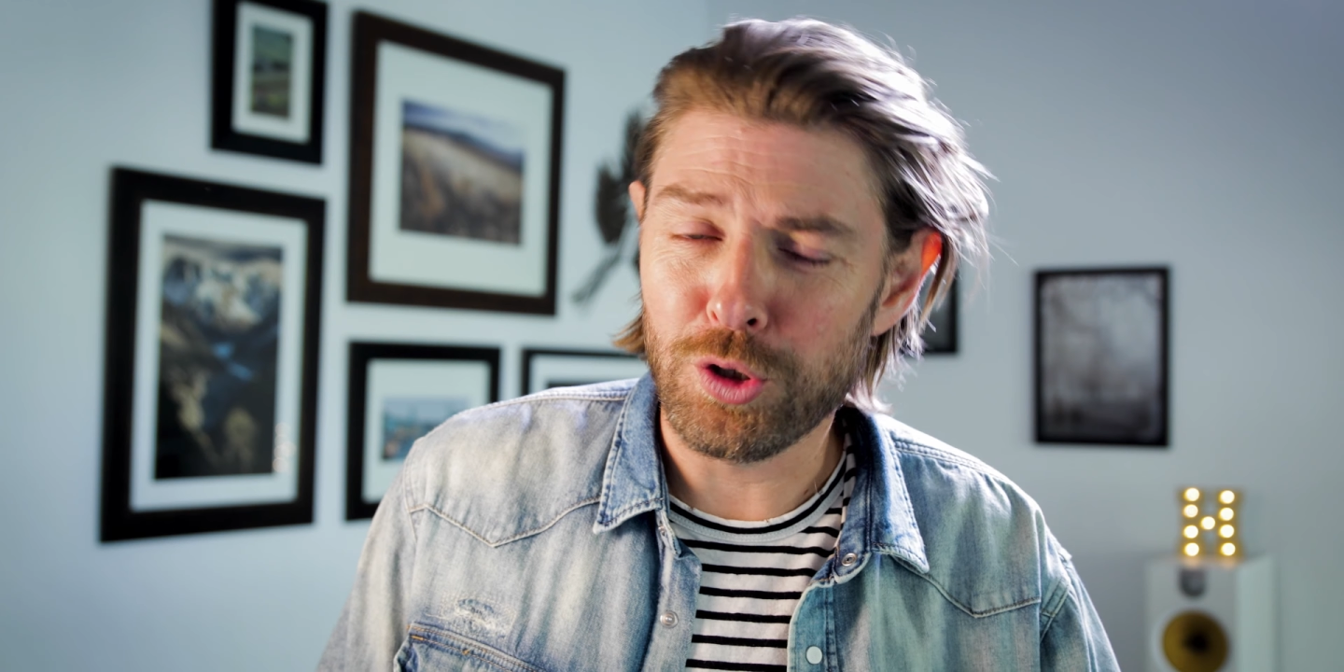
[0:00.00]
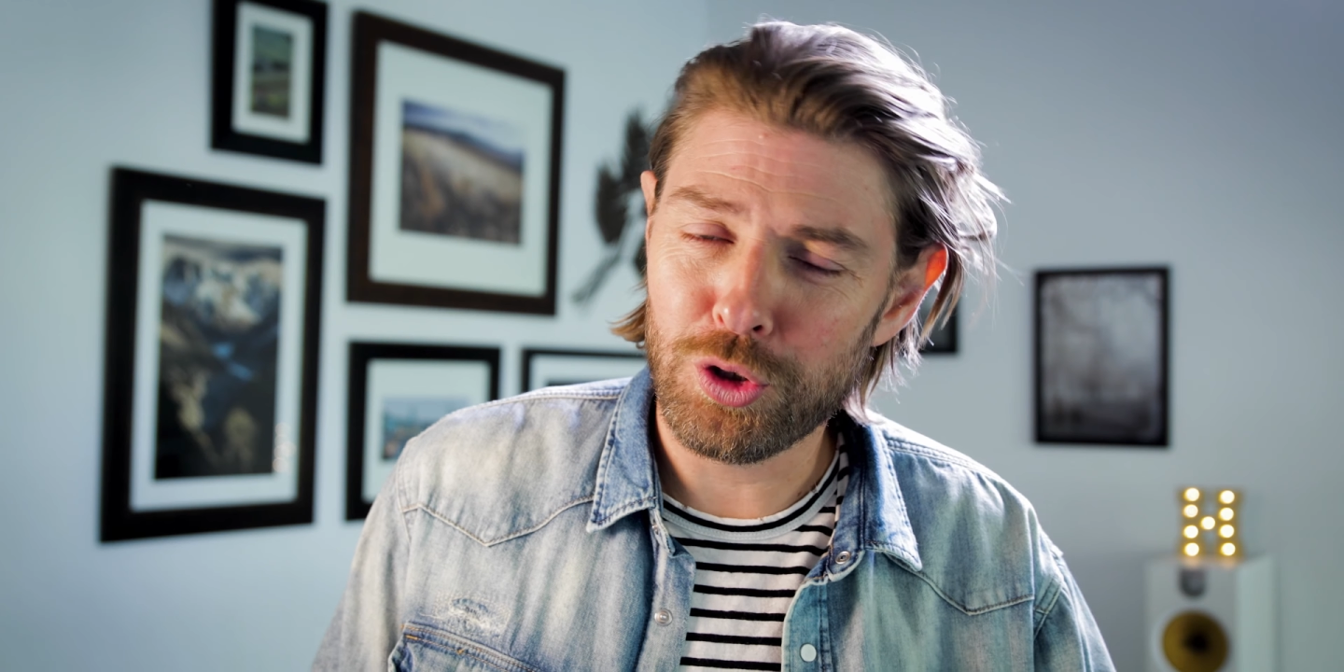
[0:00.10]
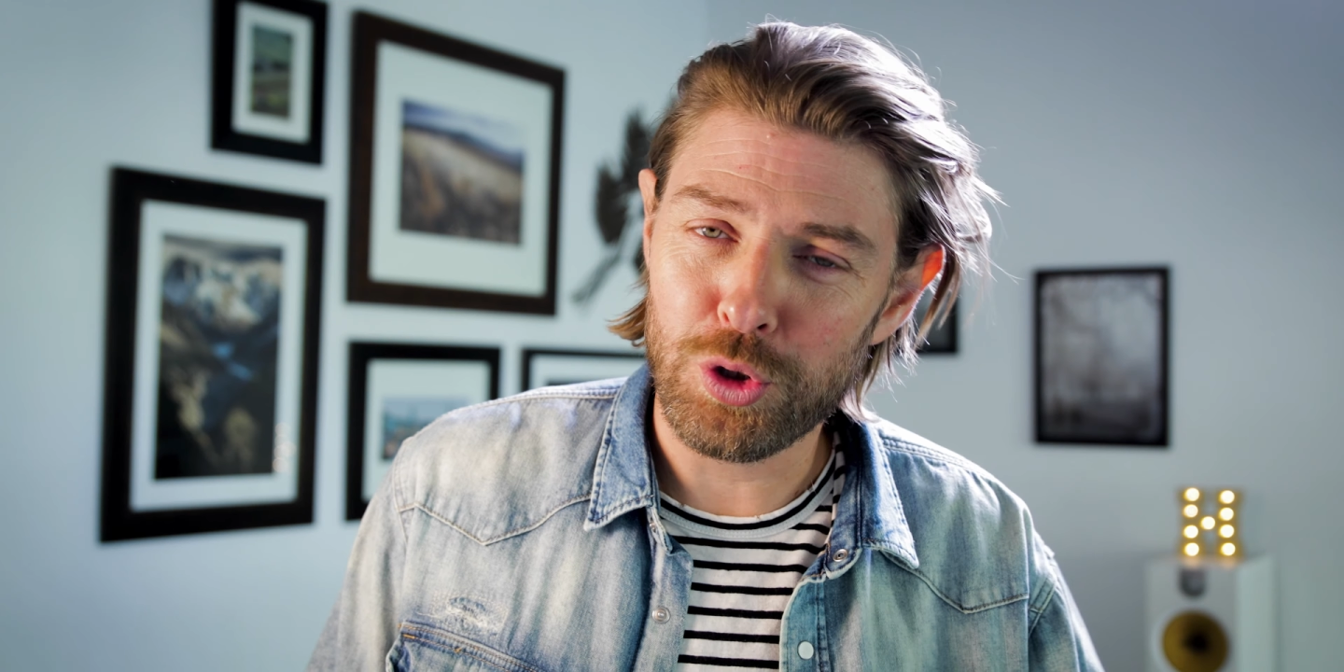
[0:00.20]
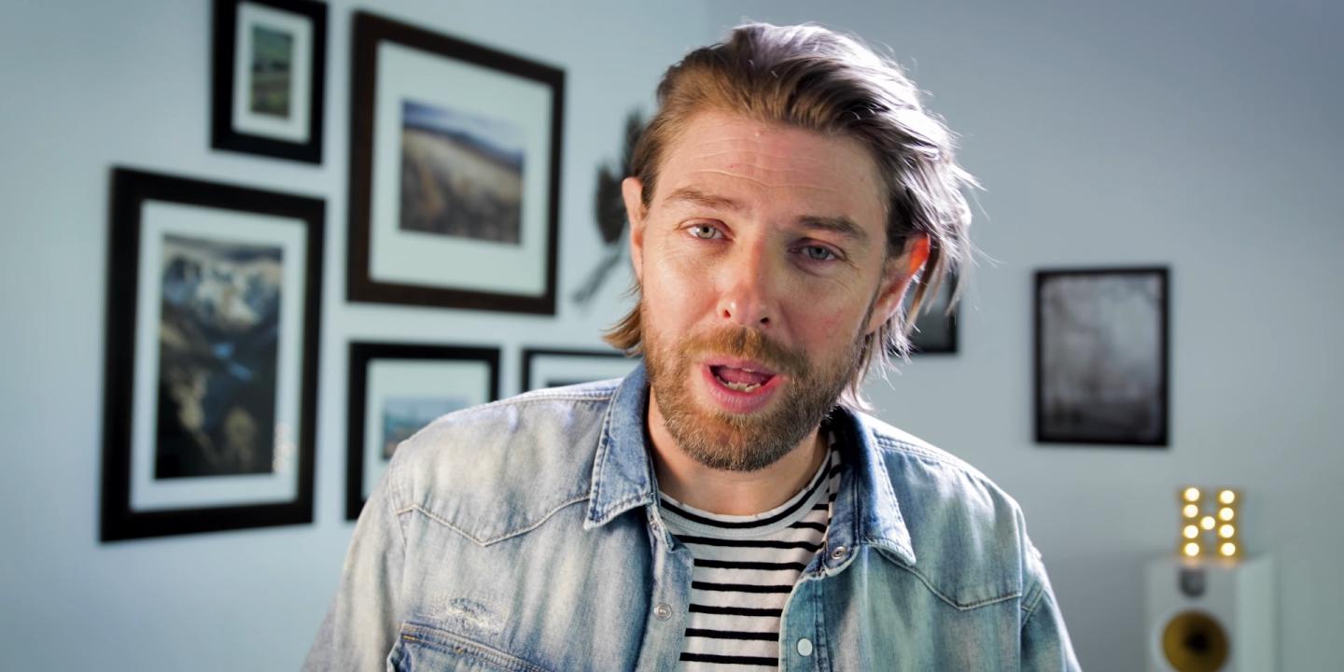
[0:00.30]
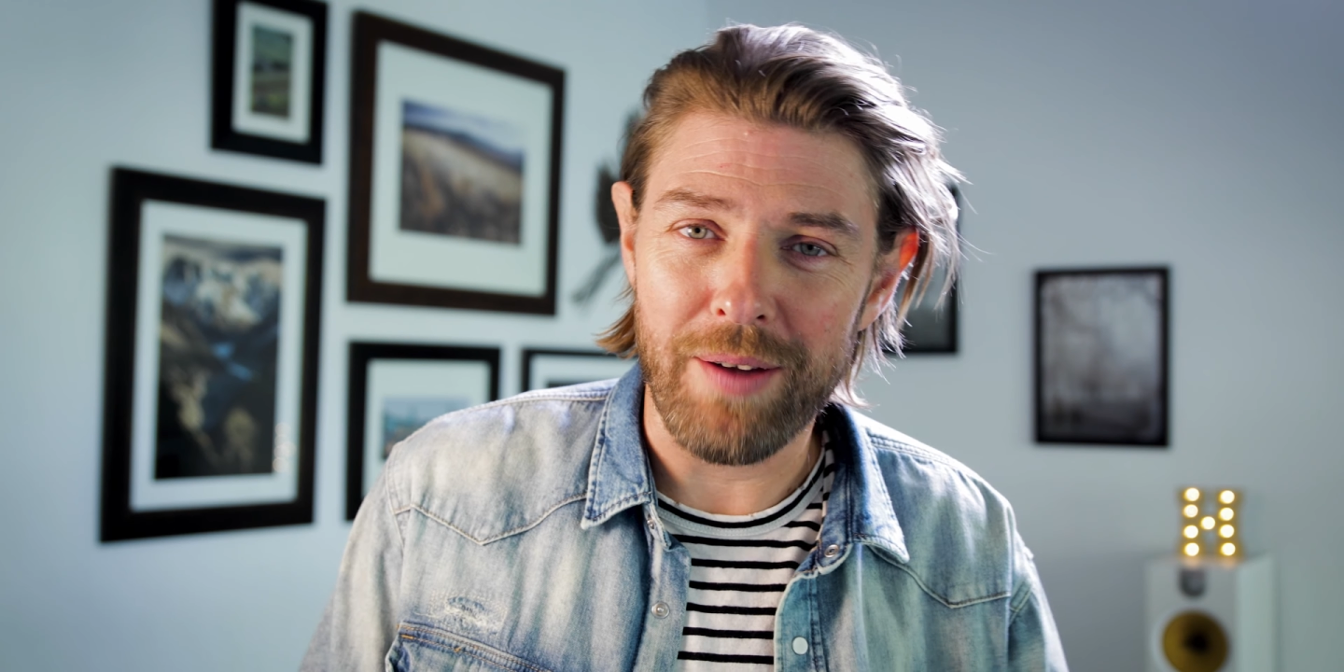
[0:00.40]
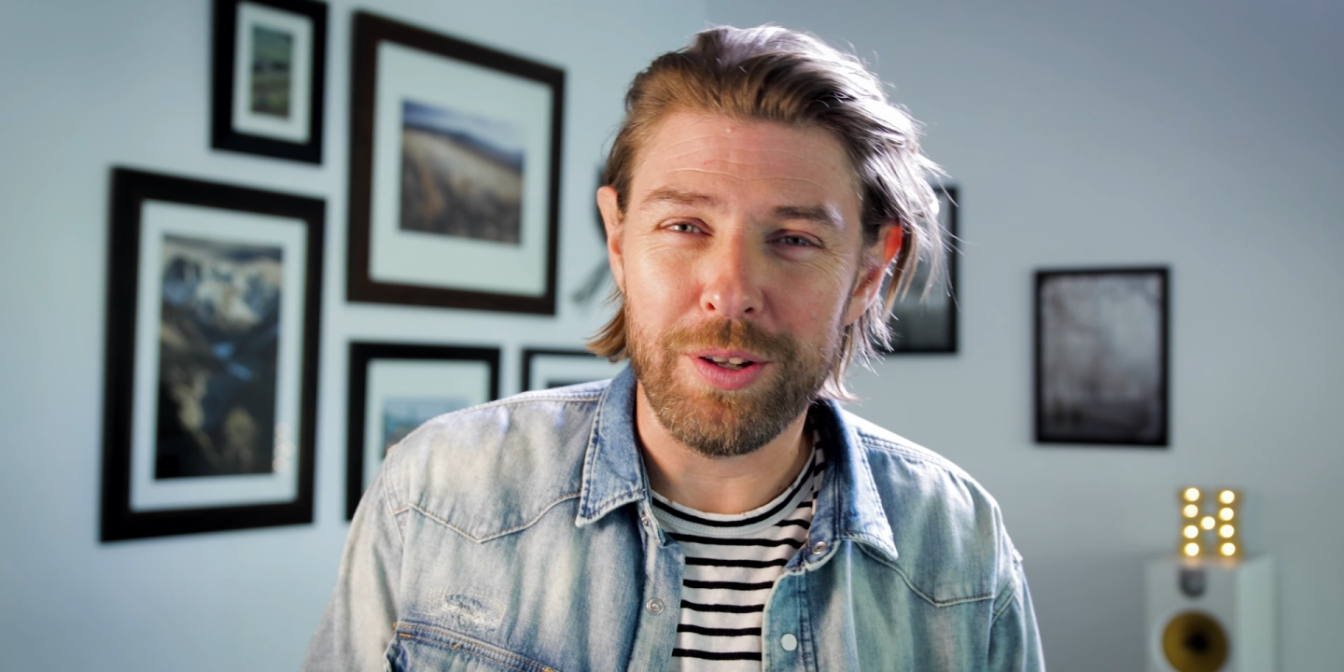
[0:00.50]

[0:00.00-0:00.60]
to have